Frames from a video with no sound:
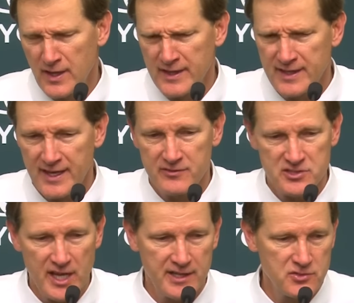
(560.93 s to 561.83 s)
I think
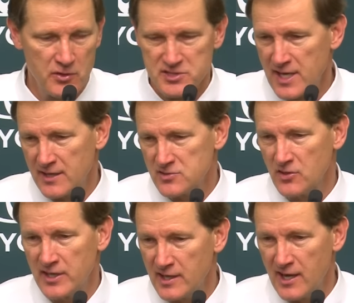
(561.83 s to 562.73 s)
Kevin's got Georgetown,
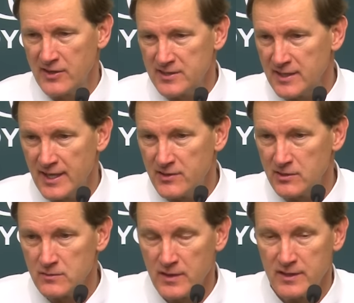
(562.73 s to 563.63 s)
so he and I'll get together
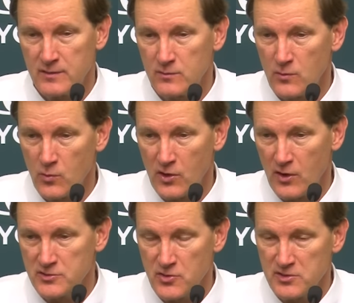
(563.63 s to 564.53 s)
and, and work
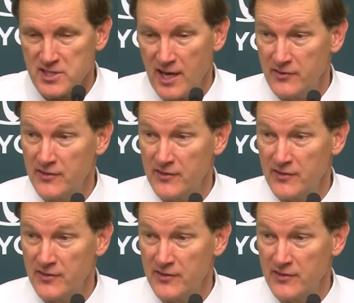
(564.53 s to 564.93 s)
on Georgetown.